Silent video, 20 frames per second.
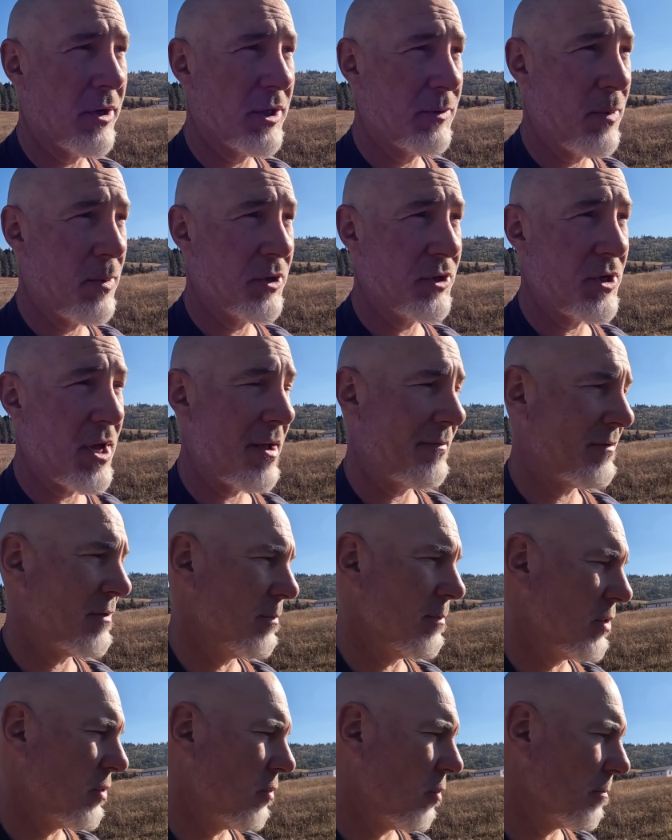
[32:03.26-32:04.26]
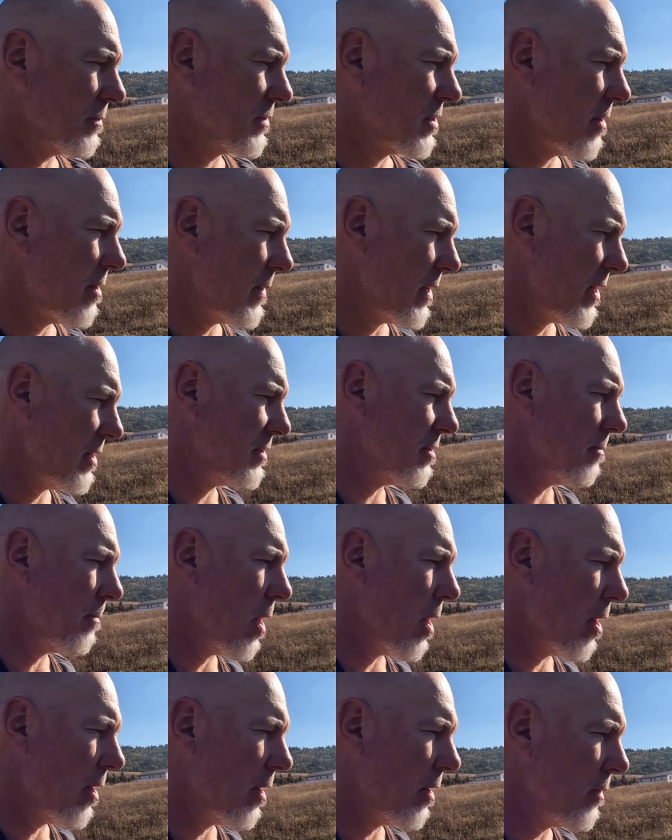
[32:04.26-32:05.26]
supposed to have some storms coming in
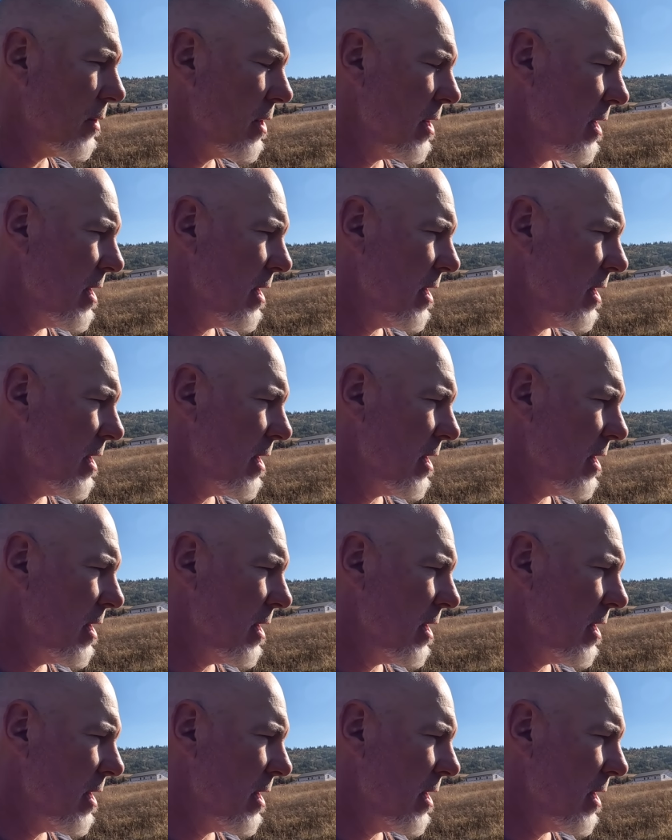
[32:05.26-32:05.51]
tomorrow.